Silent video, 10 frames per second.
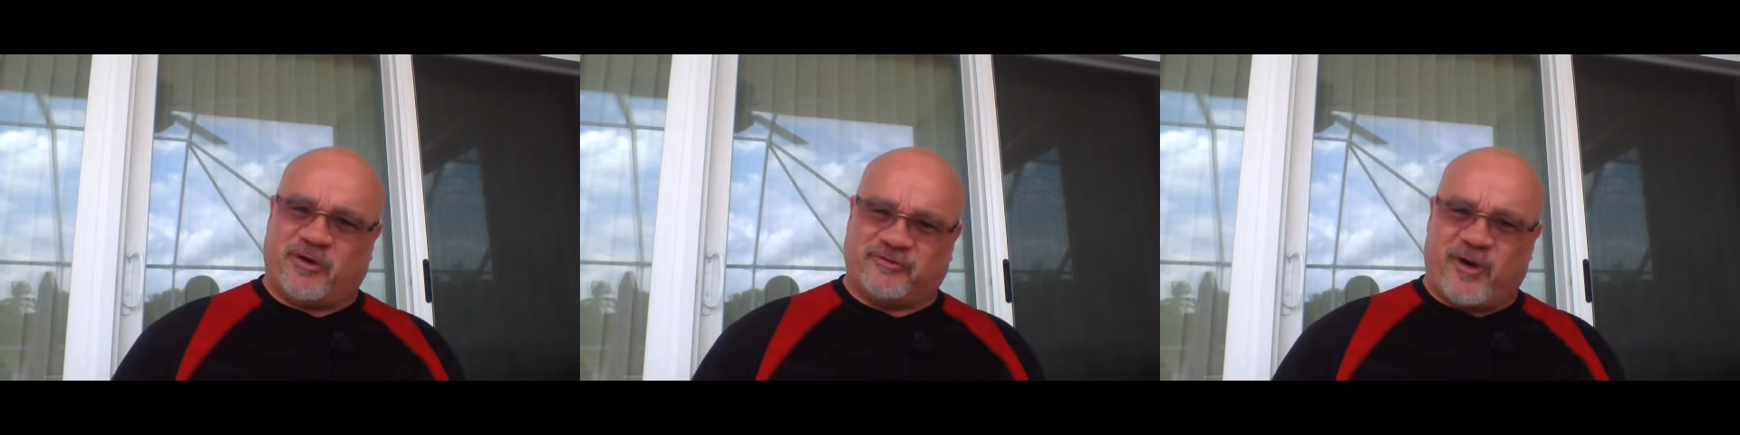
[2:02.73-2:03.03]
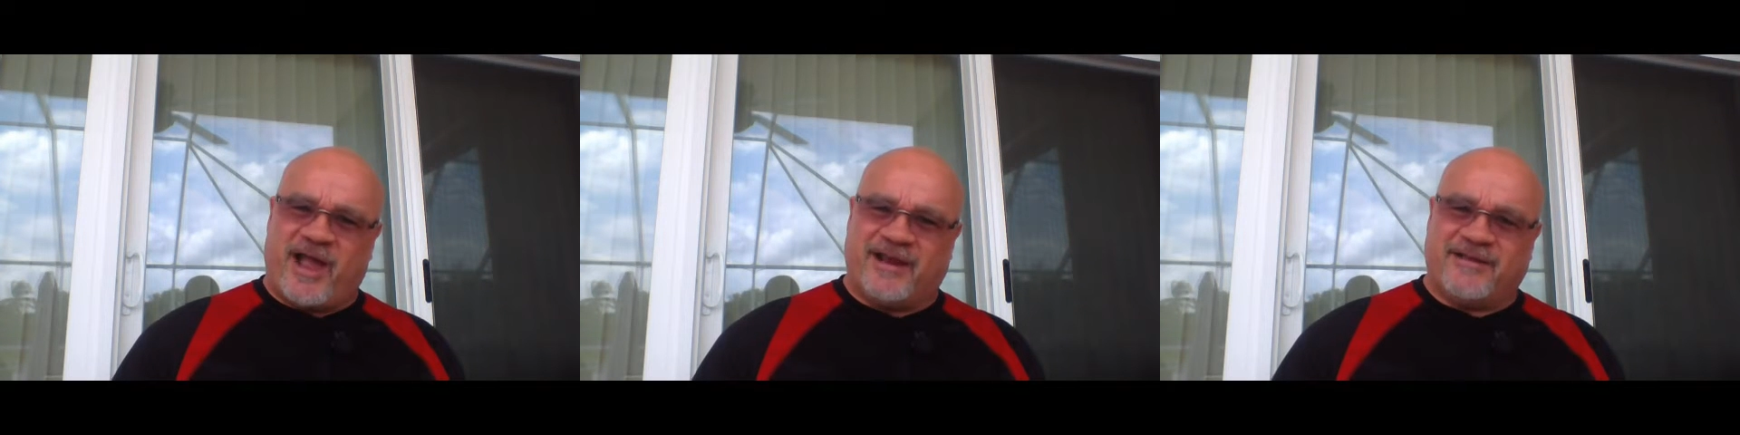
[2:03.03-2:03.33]
verse,
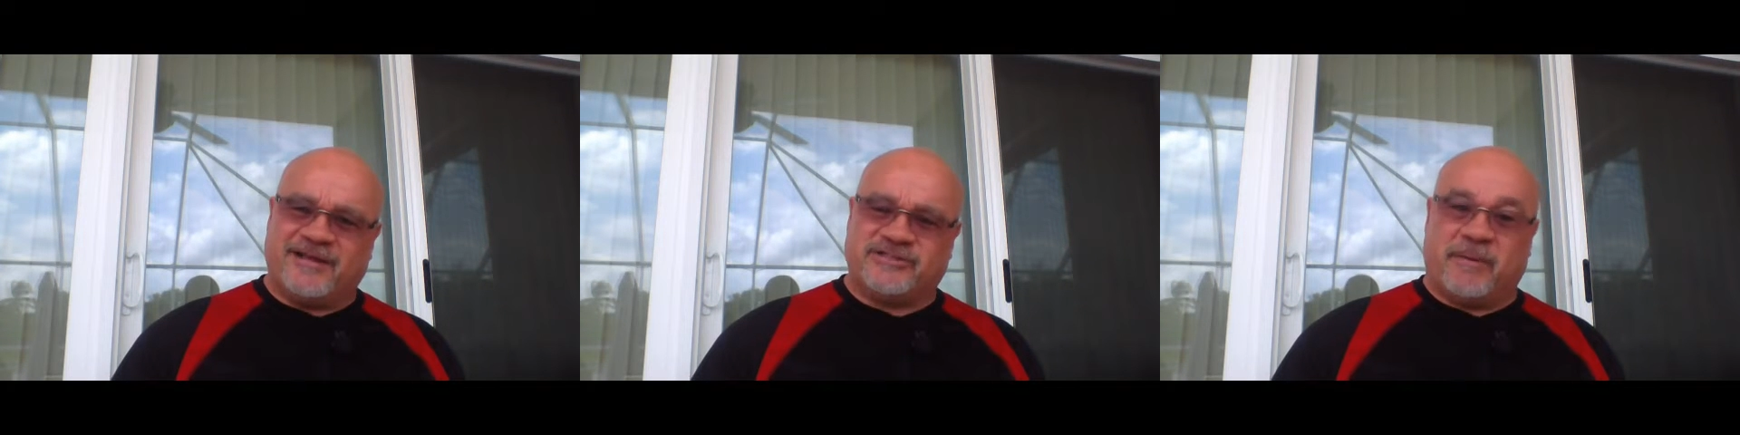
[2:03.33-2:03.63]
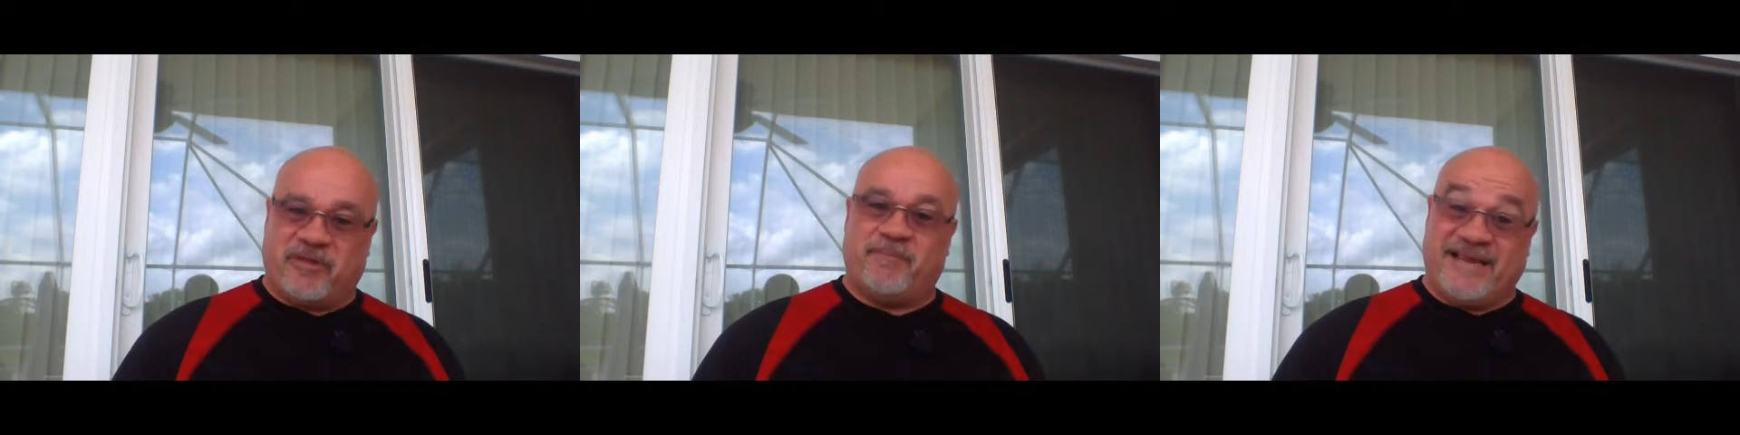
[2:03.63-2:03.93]
right?
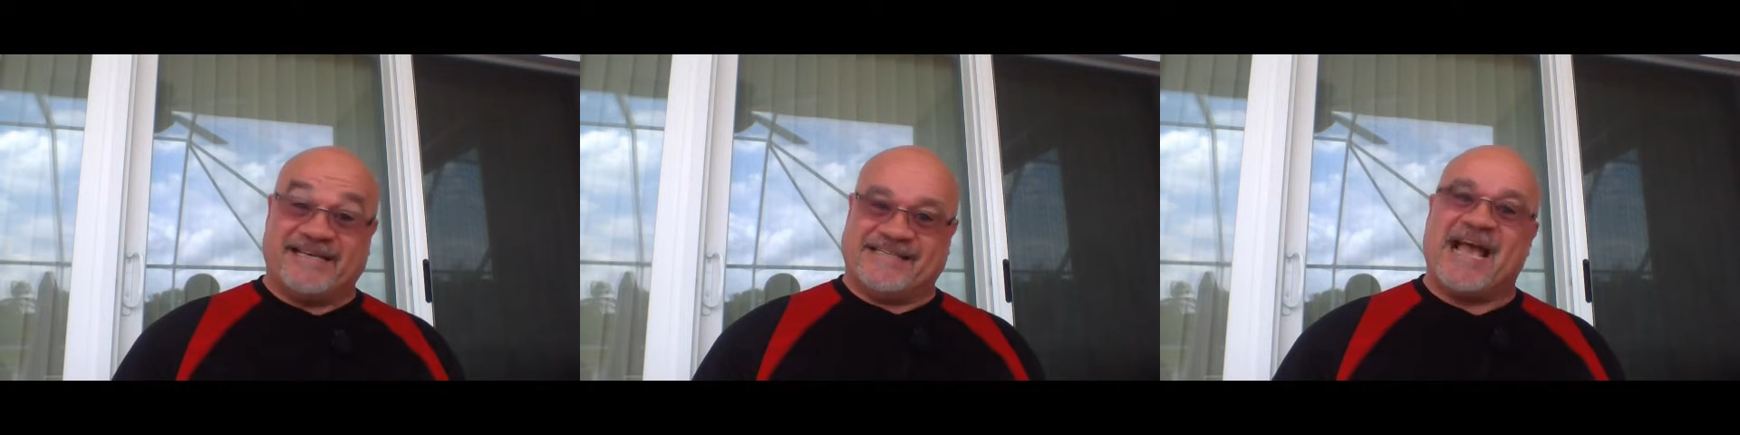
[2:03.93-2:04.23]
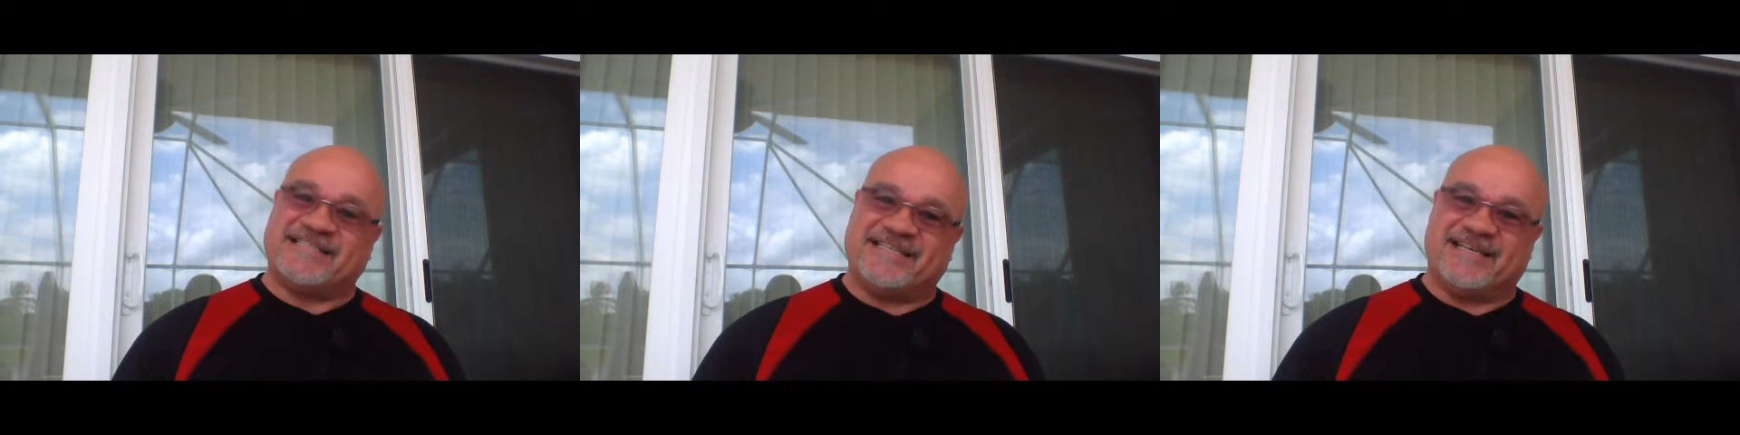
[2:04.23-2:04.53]
Something being
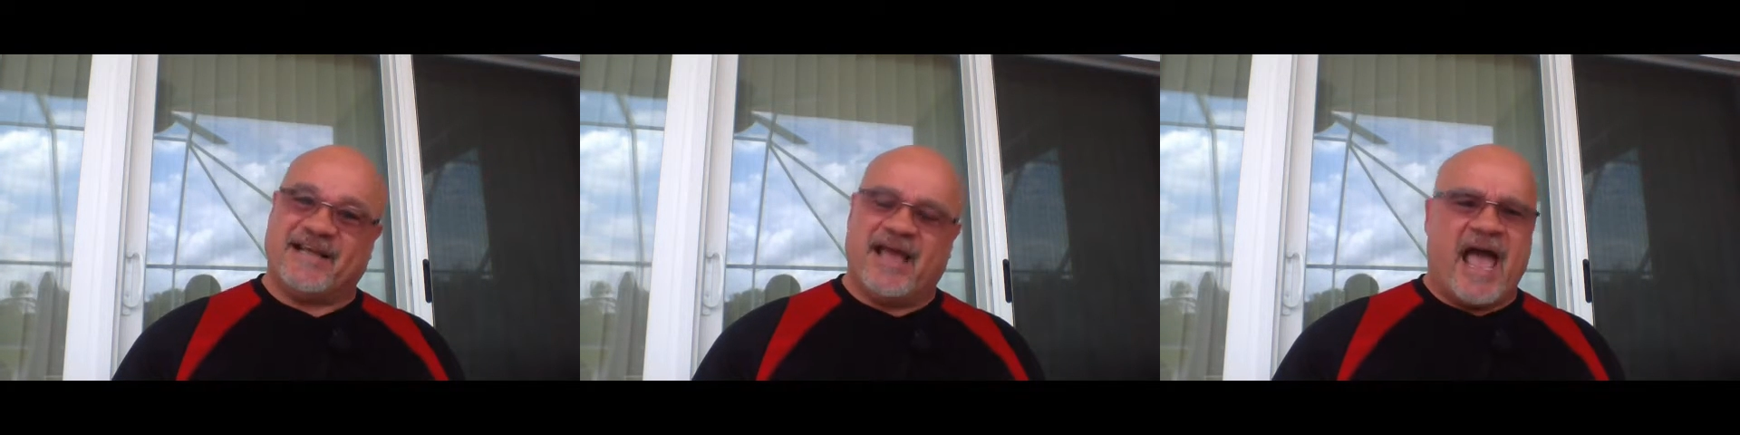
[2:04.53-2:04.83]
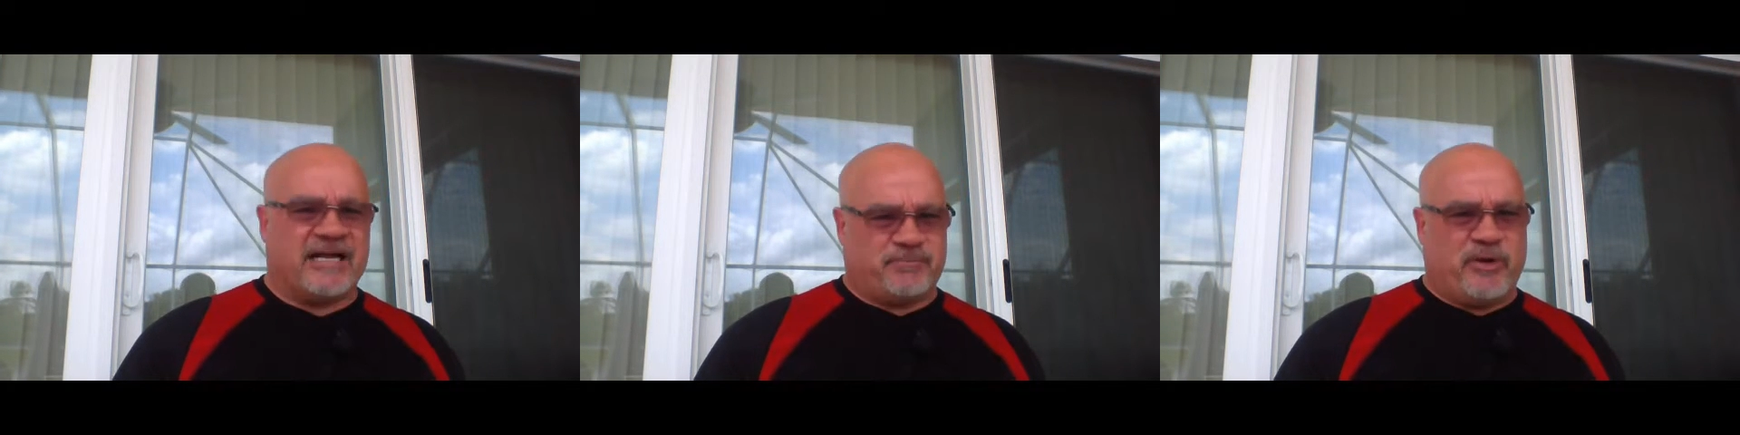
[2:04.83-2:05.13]
tested
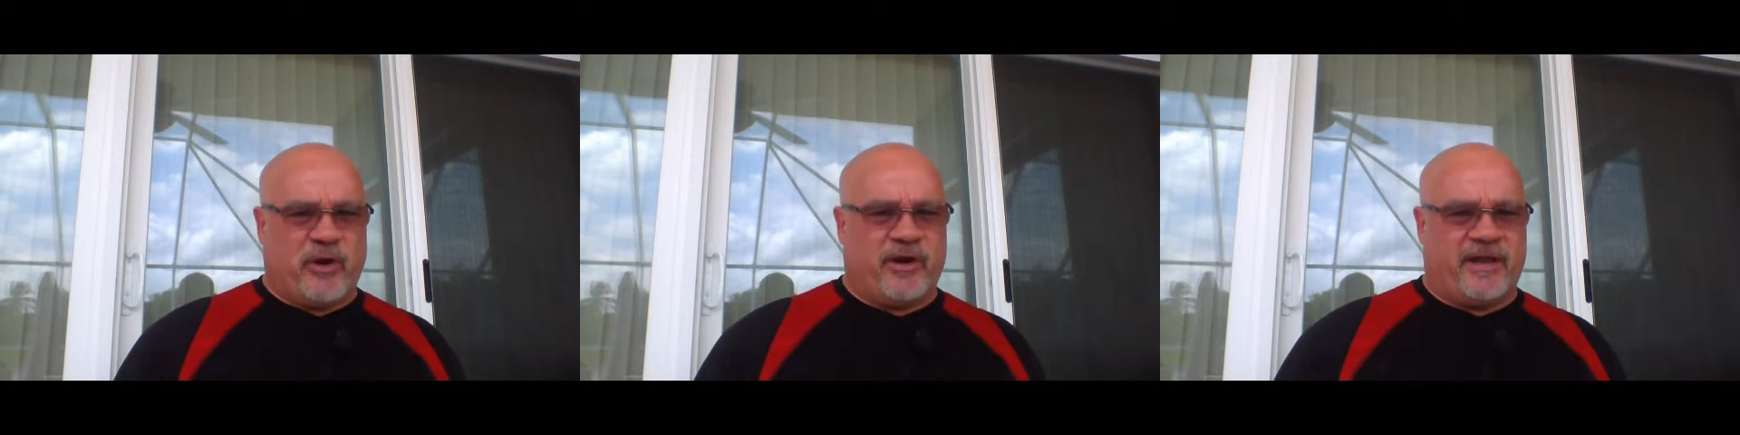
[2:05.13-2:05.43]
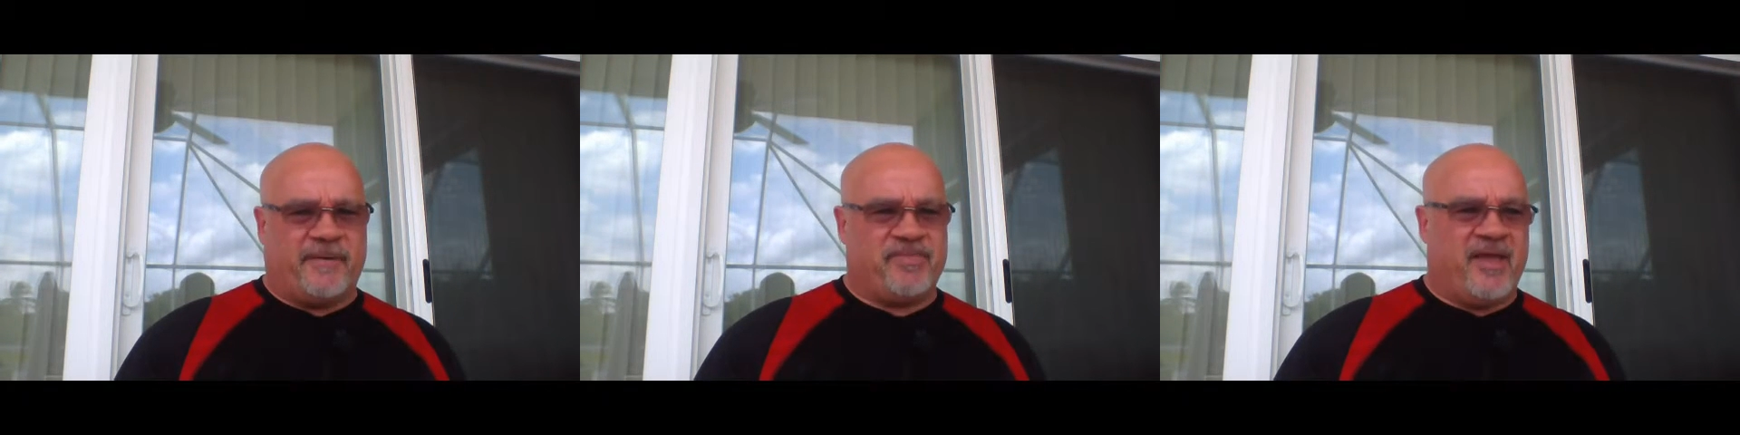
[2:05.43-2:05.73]
as purity.